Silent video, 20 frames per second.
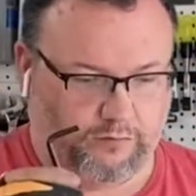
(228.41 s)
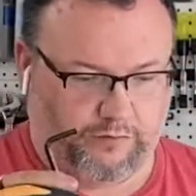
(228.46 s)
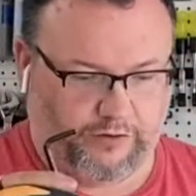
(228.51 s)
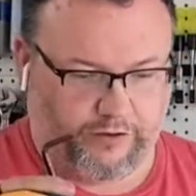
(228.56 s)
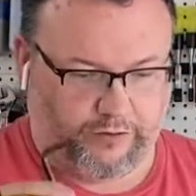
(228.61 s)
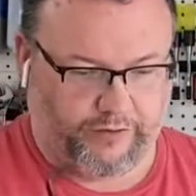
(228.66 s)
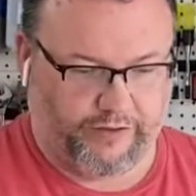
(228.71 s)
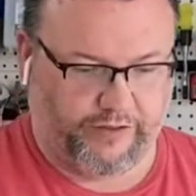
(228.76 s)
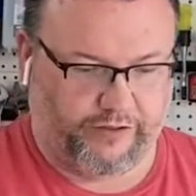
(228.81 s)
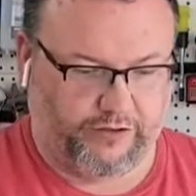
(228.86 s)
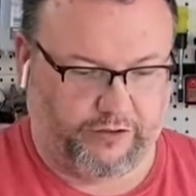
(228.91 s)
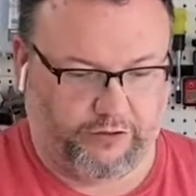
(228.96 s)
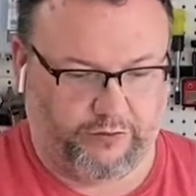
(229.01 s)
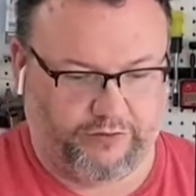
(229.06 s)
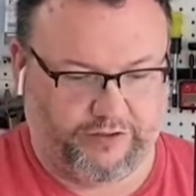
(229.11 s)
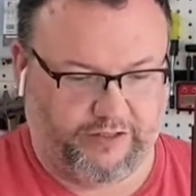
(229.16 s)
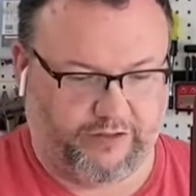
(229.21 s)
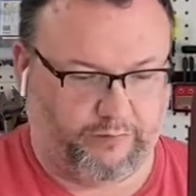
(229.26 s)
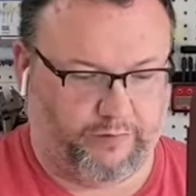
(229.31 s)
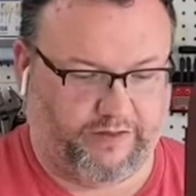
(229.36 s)
You can
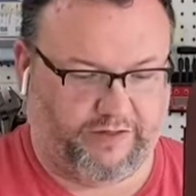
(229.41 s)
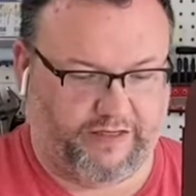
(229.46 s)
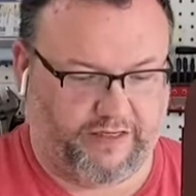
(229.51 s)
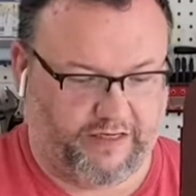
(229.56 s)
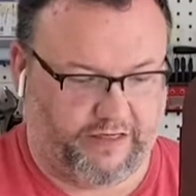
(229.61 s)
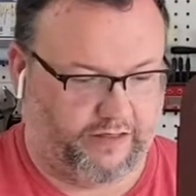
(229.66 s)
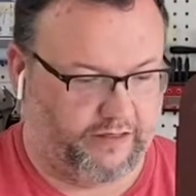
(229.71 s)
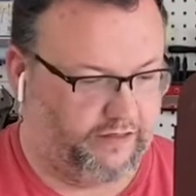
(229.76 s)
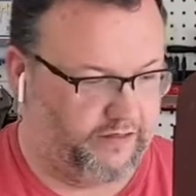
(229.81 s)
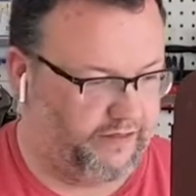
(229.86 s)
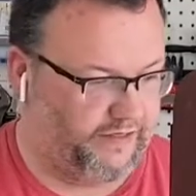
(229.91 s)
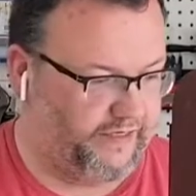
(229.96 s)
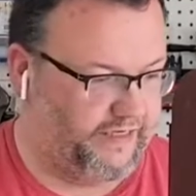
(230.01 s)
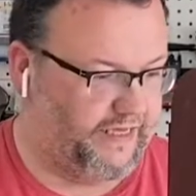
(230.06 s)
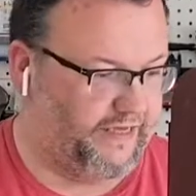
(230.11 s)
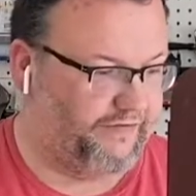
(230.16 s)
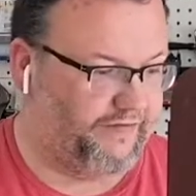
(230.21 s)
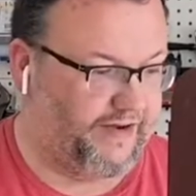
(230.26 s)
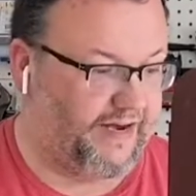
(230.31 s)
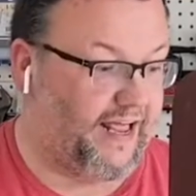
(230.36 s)
loosen with the
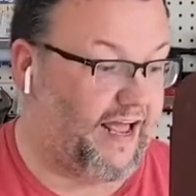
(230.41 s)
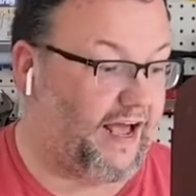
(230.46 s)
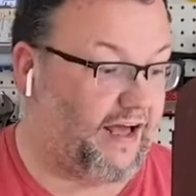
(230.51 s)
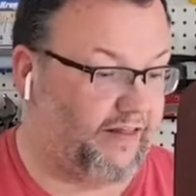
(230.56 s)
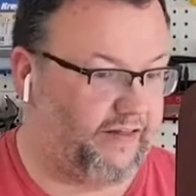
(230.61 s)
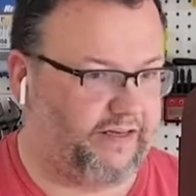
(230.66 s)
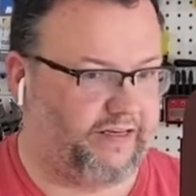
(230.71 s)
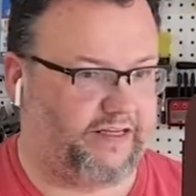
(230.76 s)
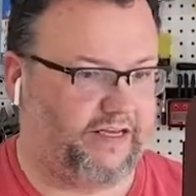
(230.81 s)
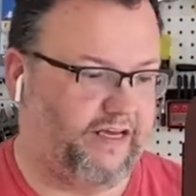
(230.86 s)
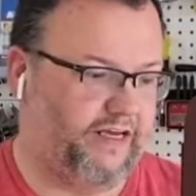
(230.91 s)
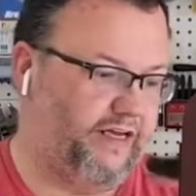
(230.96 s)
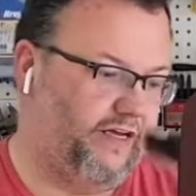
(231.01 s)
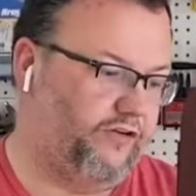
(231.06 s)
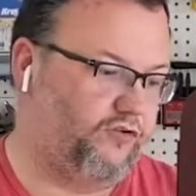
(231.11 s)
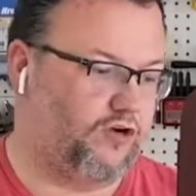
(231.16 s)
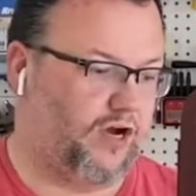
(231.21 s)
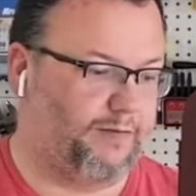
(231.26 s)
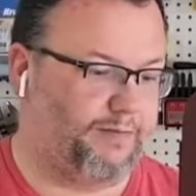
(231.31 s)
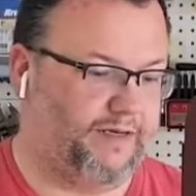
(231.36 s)
given Allen key,
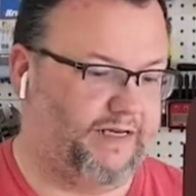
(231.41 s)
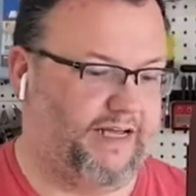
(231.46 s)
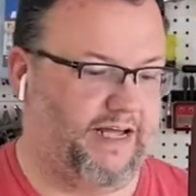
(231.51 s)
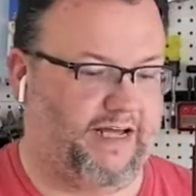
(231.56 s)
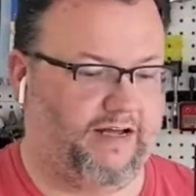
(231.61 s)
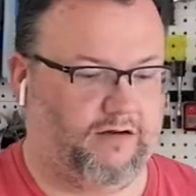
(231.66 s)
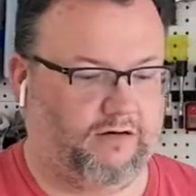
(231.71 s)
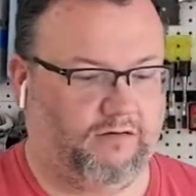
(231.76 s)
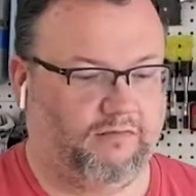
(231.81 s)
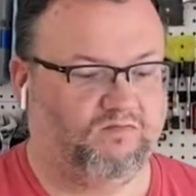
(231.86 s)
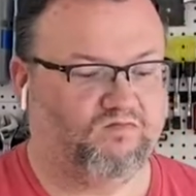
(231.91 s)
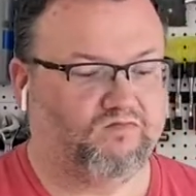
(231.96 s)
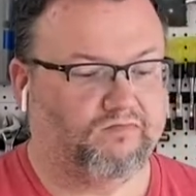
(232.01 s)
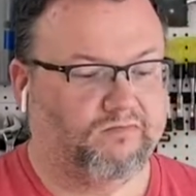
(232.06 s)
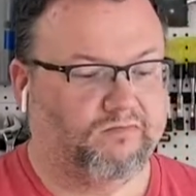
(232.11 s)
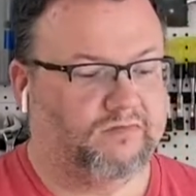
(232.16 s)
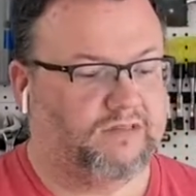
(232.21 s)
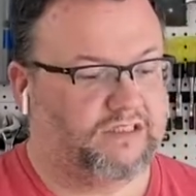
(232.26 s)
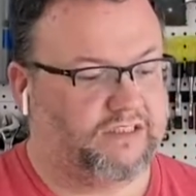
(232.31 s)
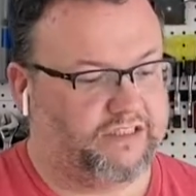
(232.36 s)
drop it down
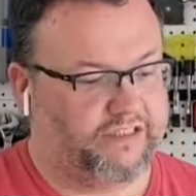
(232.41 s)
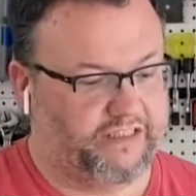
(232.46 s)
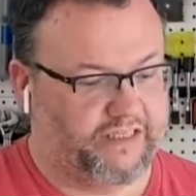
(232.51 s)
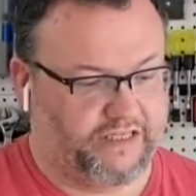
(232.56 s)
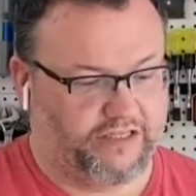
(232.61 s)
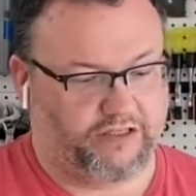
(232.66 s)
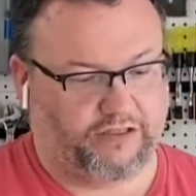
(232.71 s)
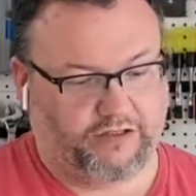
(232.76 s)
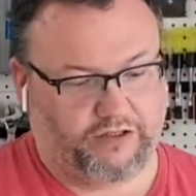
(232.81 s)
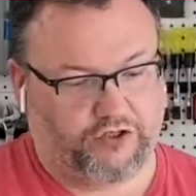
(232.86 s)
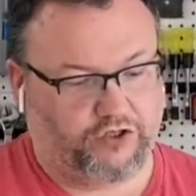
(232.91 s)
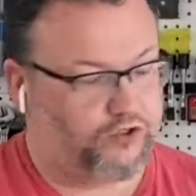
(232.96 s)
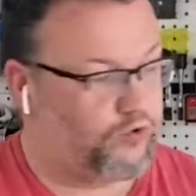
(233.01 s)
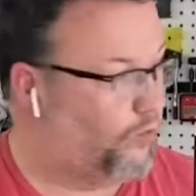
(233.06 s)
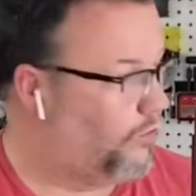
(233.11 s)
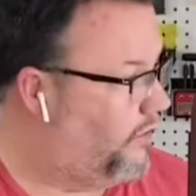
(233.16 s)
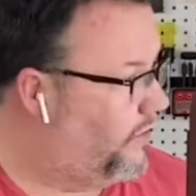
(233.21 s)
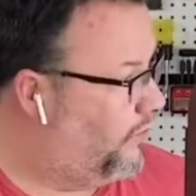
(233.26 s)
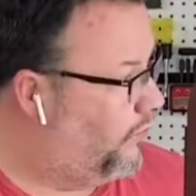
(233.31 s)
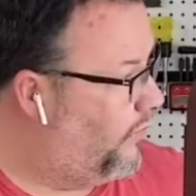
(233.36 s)
to easily
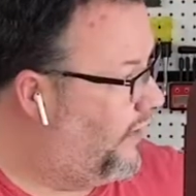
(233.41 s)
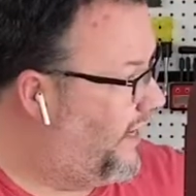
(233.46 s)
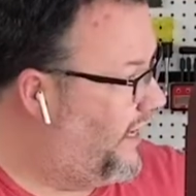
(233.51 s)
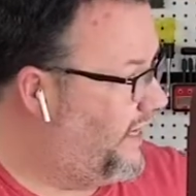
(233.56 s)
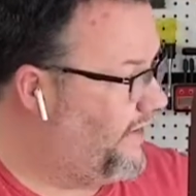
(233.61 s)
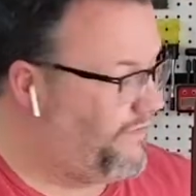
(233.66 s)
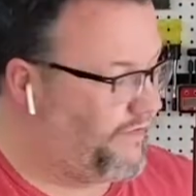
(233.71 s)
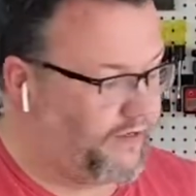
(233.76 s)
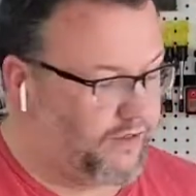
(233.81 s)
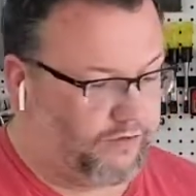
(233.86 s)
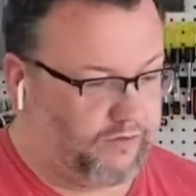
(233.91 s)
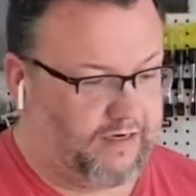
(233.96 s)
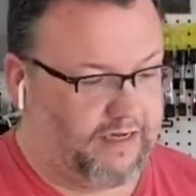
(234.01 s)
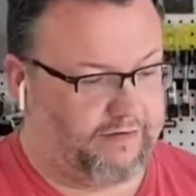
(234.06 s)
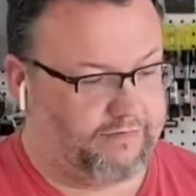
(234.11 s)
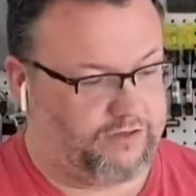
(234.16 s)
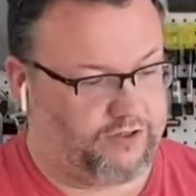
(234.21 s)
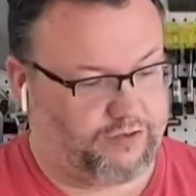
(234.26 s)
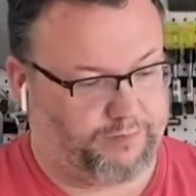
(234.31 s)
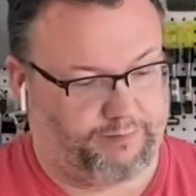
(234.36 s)
store it away if you don't
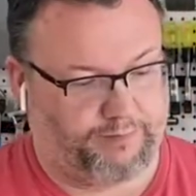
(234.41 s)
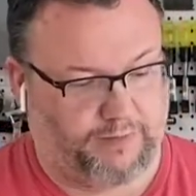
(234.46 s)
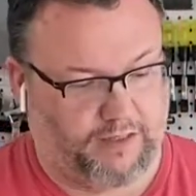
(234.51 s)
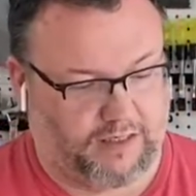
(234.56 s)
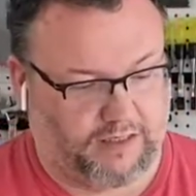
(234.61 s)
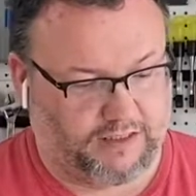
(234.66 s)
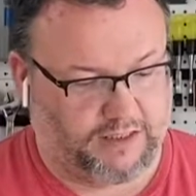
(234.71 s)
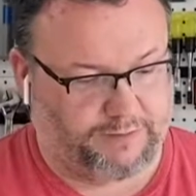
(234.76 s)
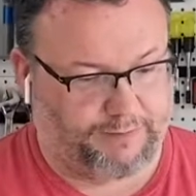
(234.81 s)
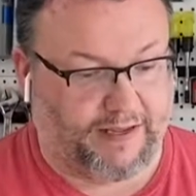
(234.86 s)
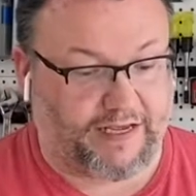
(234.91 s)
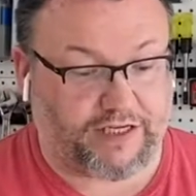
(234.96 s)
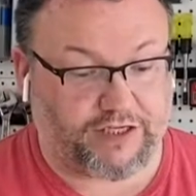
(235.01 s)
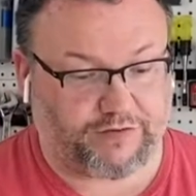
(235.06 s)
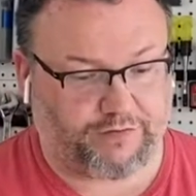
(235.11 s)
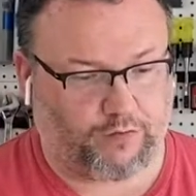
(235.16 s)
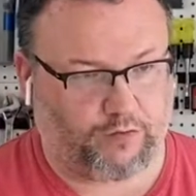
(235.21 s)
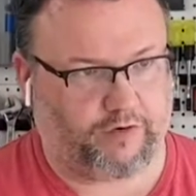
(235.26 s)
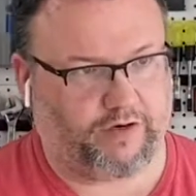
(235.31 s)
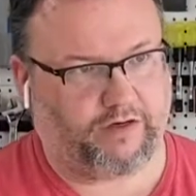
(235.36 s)
have space
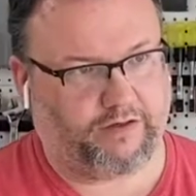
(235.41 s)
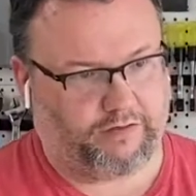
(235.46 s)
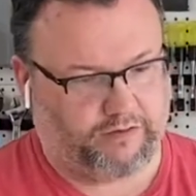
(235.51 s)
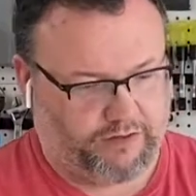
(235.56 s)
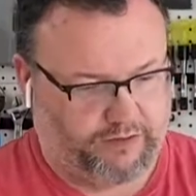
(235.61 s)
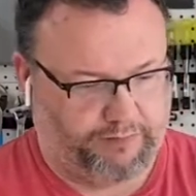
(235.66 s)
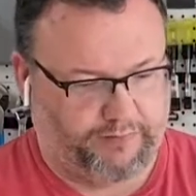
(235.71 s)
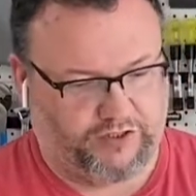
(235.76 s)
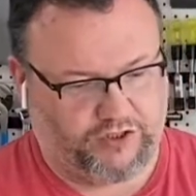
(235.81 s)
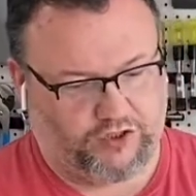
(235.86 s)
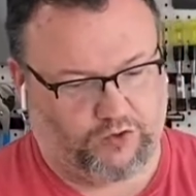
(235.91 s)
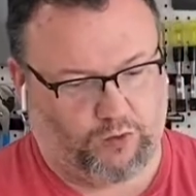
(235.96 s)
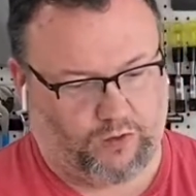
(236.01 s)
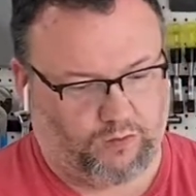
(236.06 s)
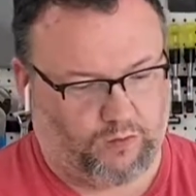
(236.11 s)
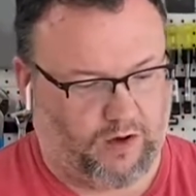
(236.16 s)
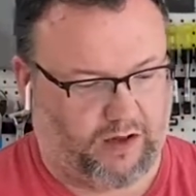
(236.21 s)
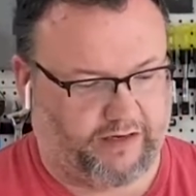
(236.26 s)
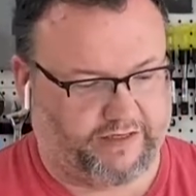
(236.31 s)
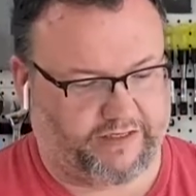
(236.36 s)
for it to be stored
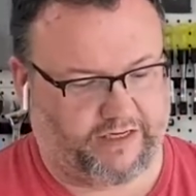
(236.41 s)
while it's